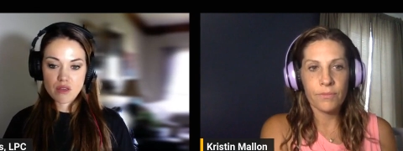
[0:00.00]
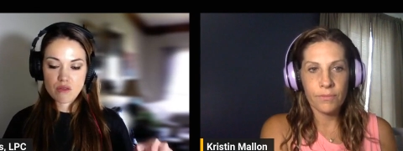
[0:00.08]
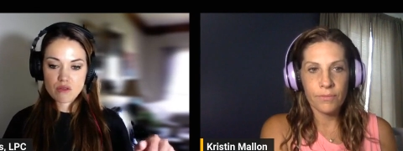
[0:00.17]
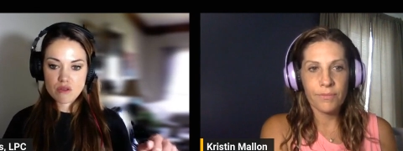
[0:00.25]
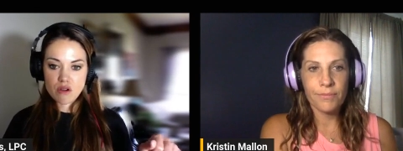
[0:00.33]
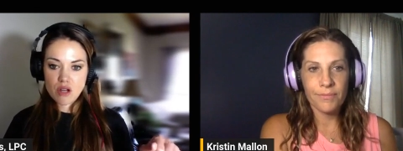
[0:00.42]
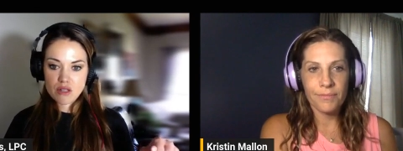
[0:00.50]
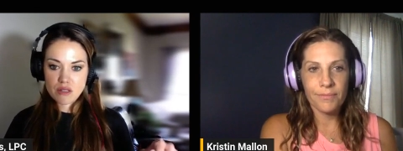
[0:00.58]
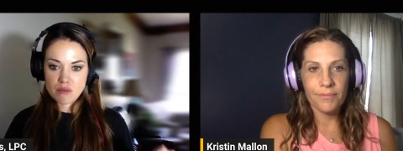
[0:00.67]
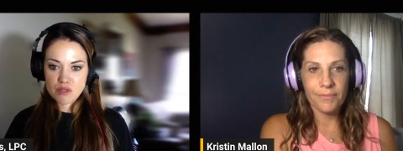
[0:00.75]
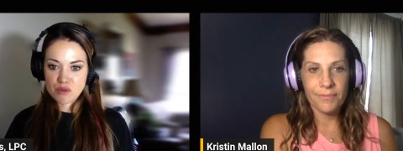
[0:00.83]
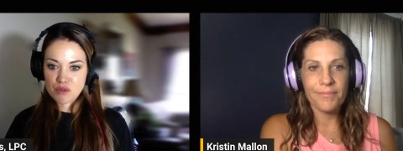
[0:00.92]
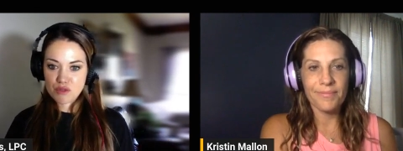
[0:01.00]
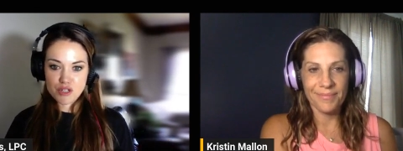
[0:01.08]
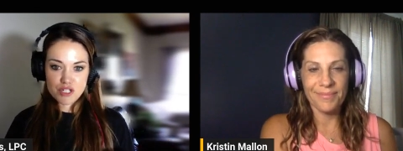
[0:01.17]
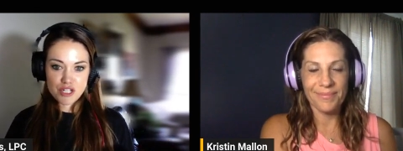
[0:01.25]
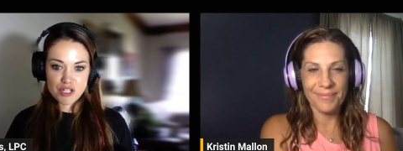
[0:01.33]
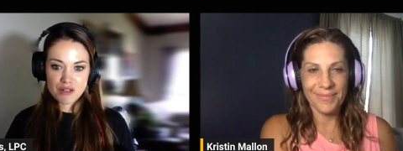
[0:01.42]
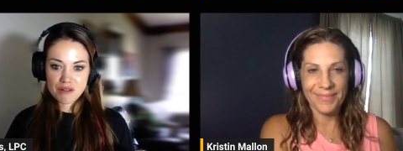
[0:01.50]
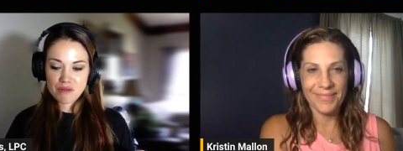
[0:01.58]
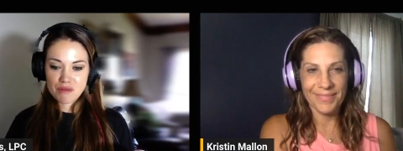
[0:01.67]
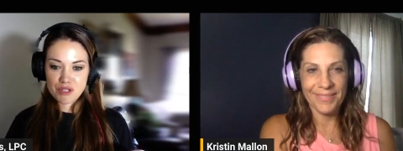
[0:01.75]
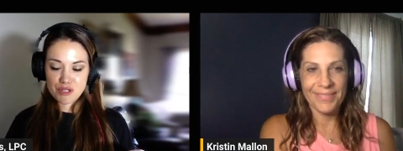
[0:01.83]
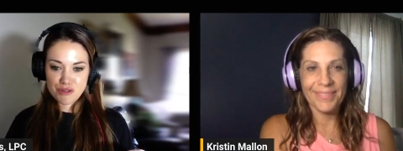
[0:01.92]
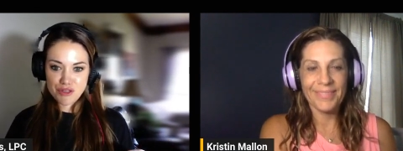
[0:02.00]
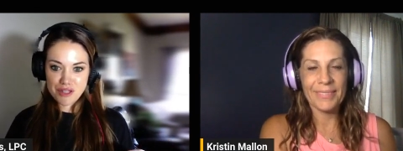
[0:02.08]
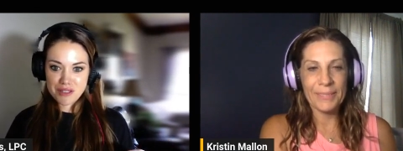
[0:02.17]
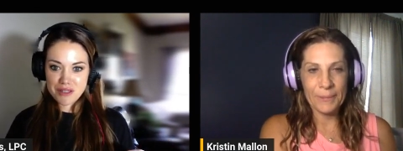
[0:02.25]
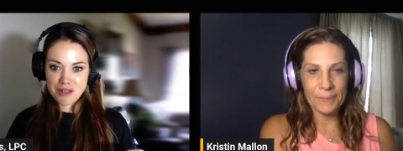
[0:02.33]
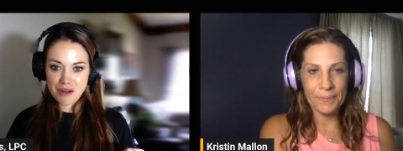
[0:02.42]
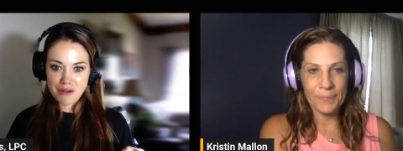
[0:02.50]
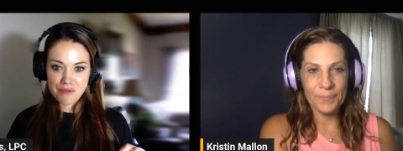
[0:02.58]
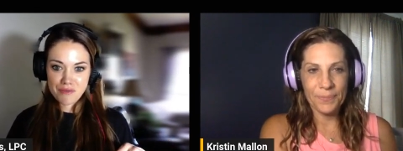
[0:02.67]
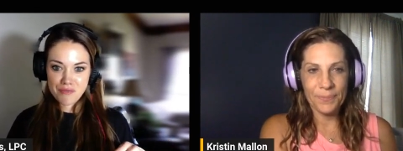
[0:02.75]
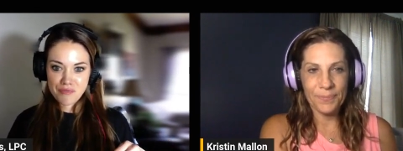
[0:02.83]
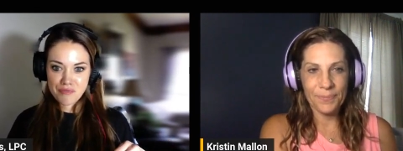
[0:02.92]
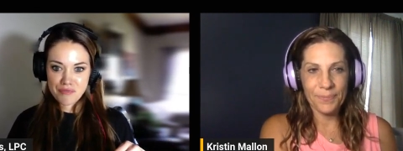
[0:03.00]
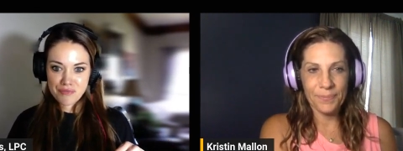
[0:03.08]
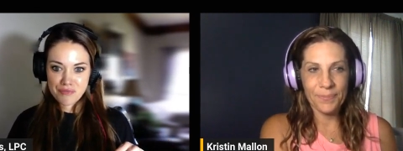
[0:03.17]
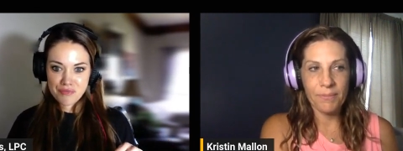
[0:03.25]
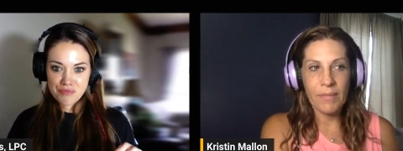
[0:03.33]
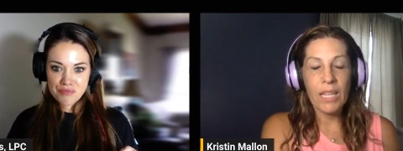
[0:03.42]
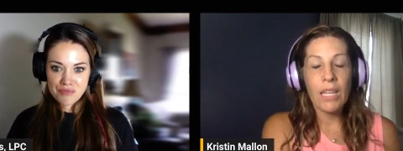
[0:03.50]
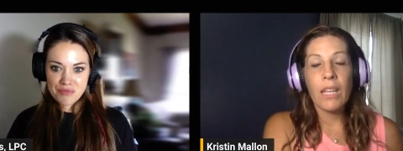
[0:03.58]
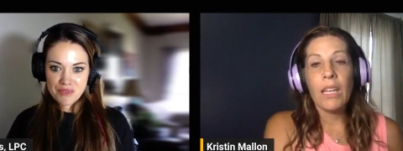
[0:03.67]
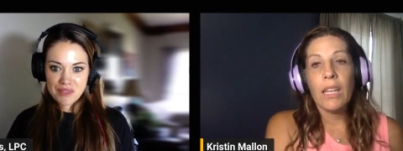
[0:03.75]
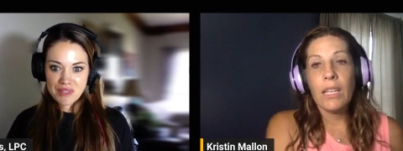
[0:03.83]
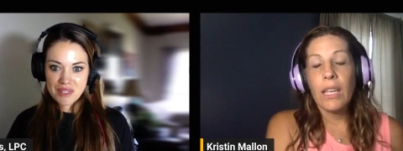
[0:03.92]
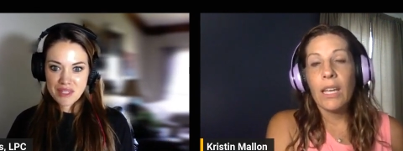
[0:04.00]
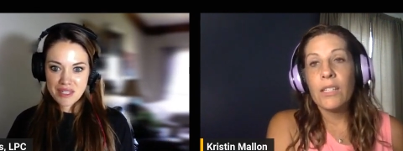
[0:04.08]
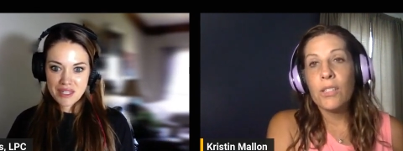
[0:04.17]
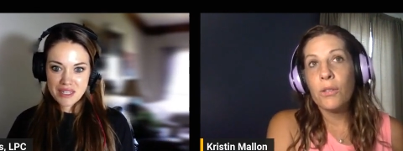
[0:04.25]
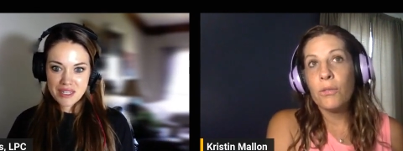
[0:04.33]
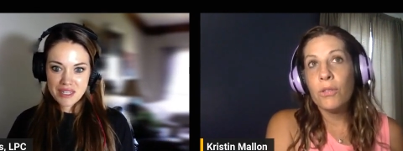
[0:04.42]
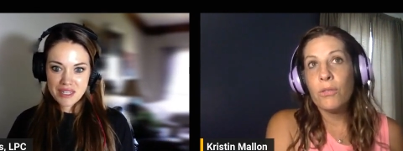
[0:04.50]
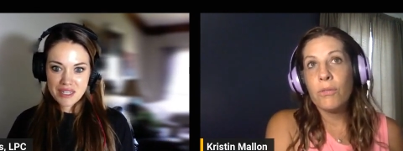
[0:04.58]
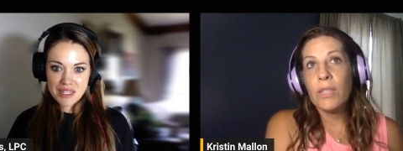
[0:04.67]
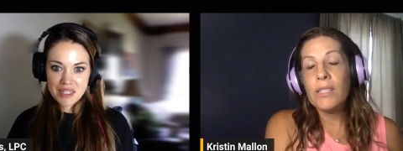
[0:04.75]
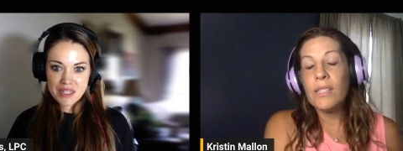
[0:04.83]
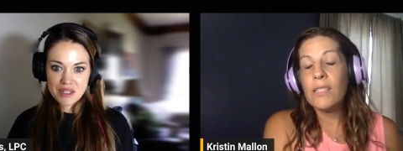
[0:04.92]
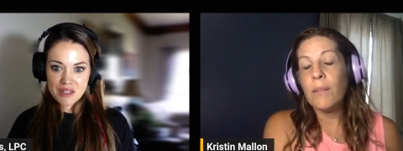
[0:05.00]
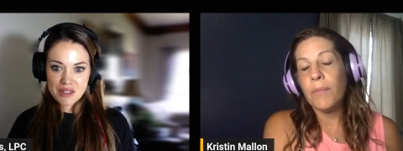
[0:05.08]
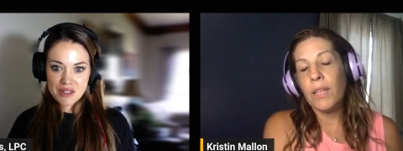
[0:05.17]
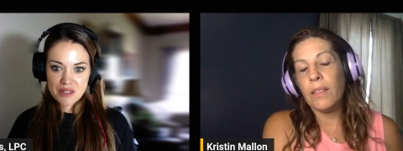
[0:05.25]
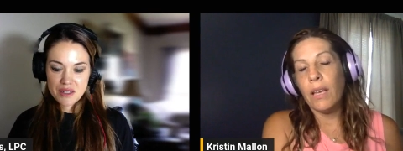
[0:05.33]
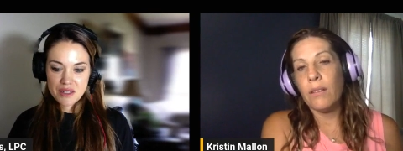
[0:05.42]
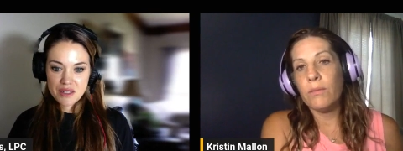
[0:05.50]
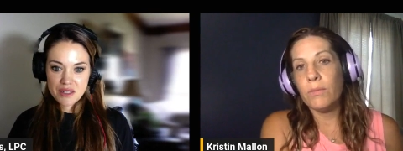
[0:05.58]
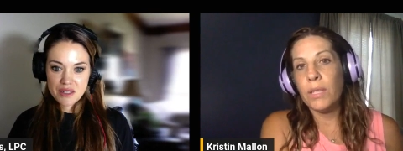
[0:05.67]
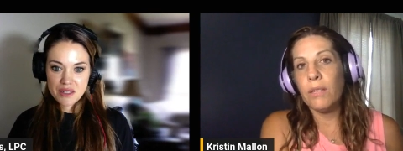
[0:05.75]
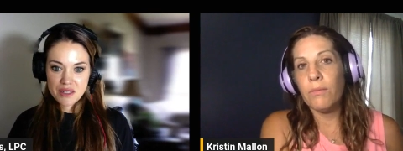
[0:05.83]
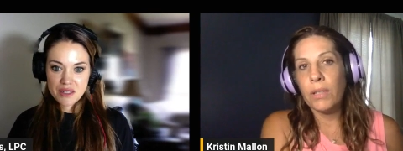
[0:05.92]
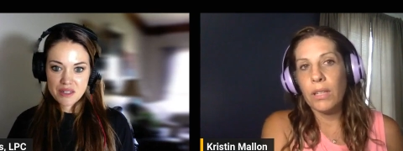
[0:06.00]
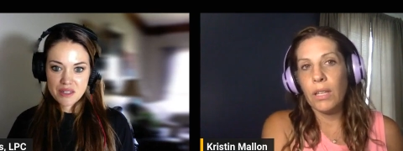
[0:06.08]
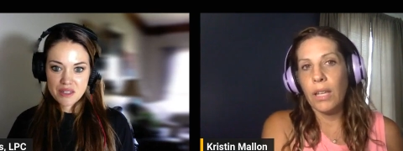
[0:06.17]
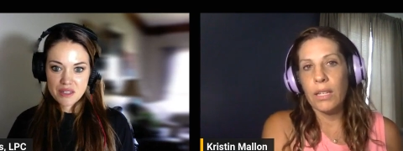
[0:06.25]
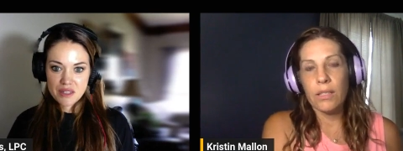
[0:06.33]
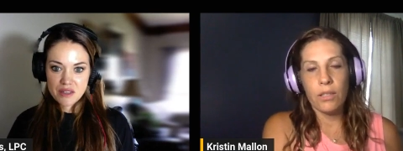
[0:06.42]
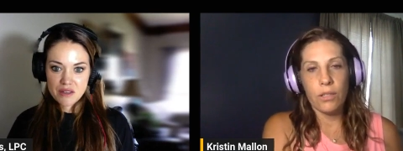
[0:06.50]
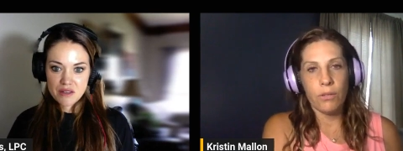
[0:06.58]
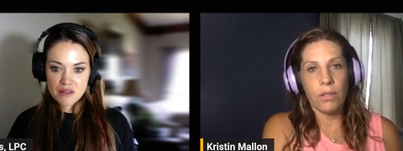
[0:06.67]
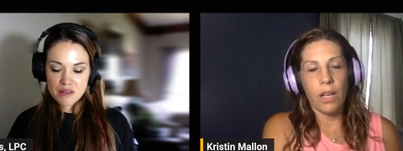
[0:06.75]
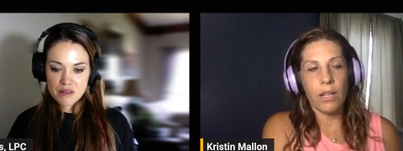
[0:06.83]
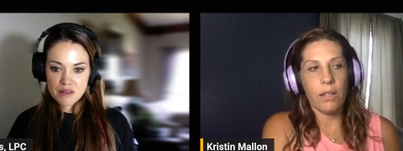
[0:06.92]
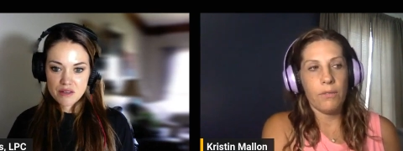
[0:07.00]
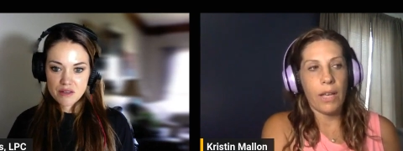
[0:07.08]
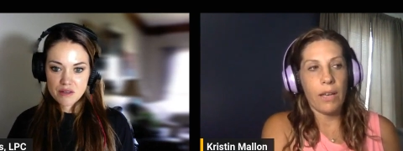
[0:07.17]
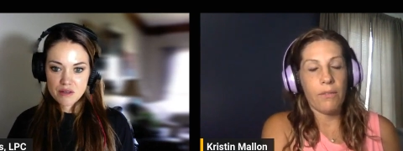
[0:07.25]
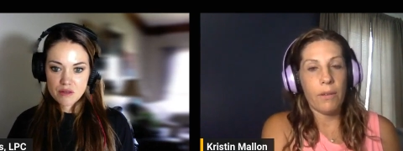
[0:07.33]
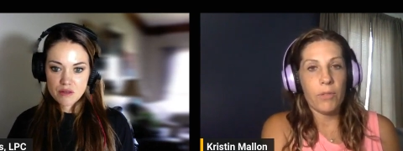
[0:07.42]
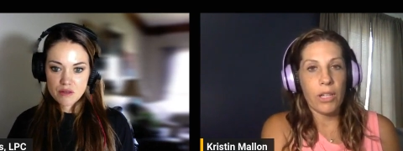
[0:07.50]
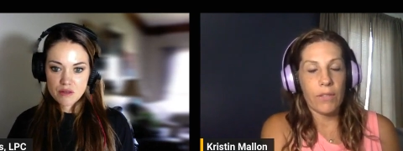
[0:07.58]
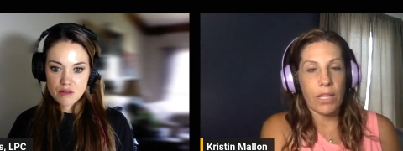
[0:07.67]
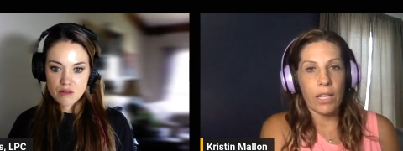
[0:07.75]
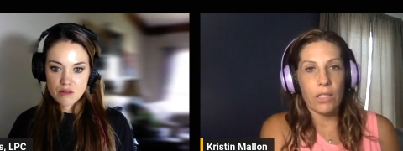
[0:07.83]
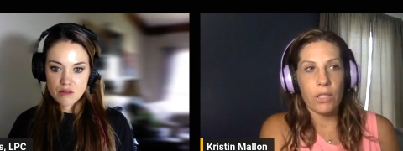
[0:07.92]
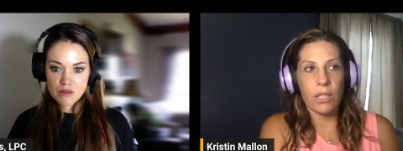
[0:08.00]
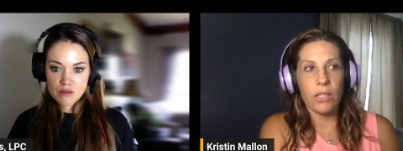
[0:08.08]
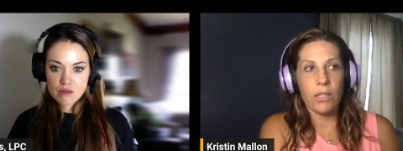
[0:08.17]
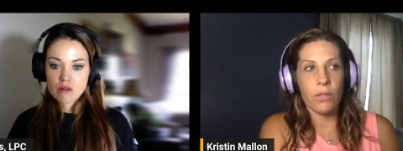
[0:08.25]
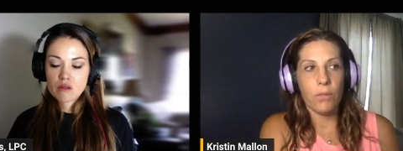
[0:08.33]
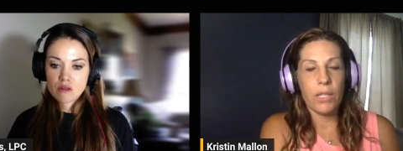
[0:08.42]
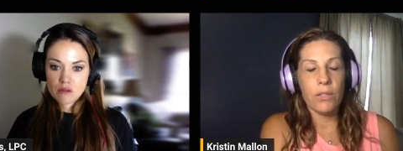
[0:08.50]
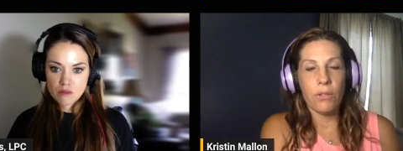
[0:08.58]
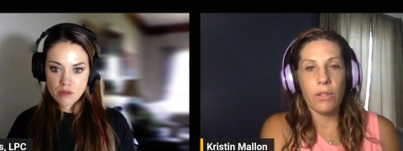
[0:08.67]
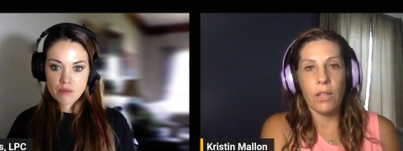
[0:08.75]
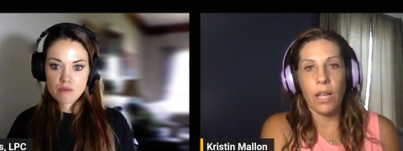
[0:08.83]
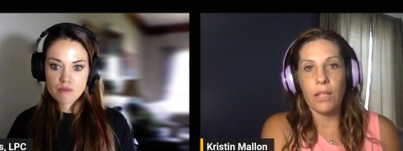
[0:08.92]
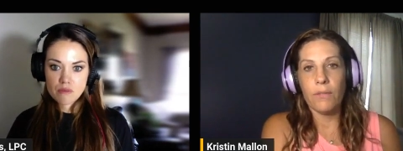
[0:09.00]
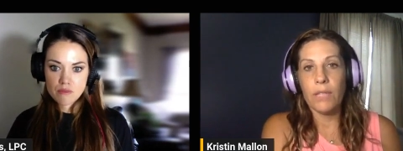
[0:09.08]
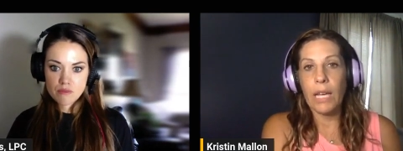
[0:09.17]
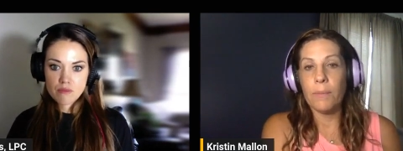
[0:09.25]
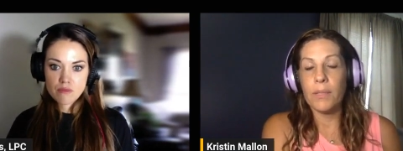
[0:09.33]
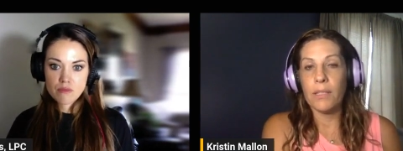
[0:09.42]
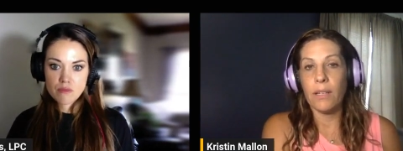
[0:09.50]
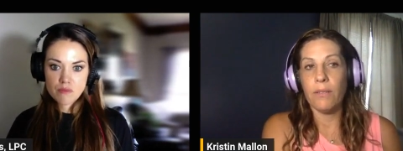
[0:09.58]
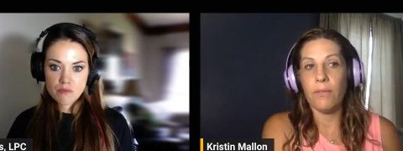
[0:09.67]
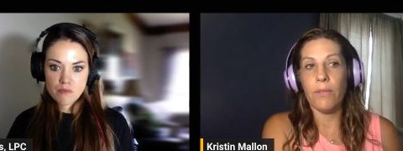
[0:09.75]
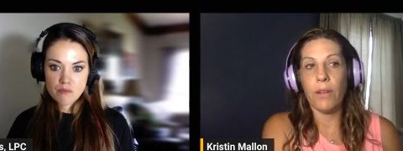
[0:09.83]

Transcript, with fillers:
Speaker 1: you. Those are awesome. So nutrition, what's your thoughts there?
Speaker 2: Yeah, so this is something that we really like to do a lot of at Femgevity actually. So we do okay. a lot of types of